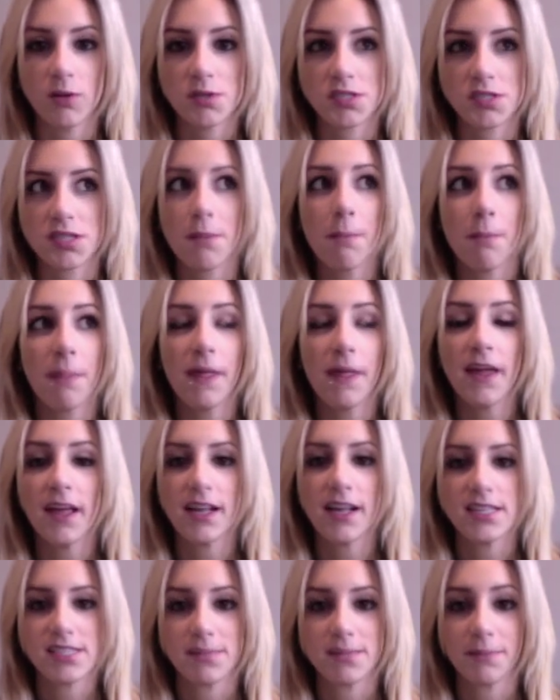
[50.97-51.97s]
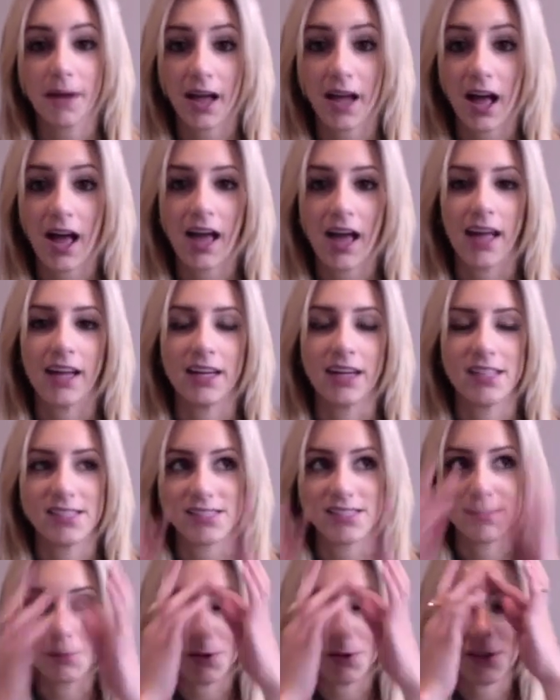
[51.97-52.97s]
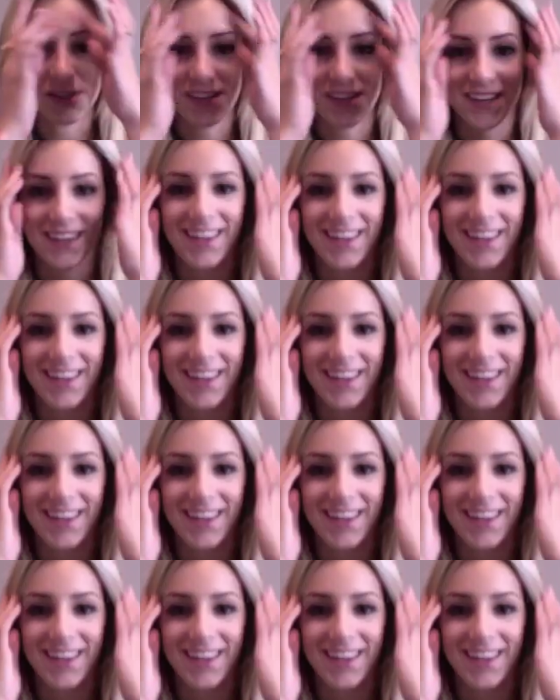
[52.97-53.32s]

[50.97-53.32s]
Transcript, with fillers: something gets in my eye and it's the most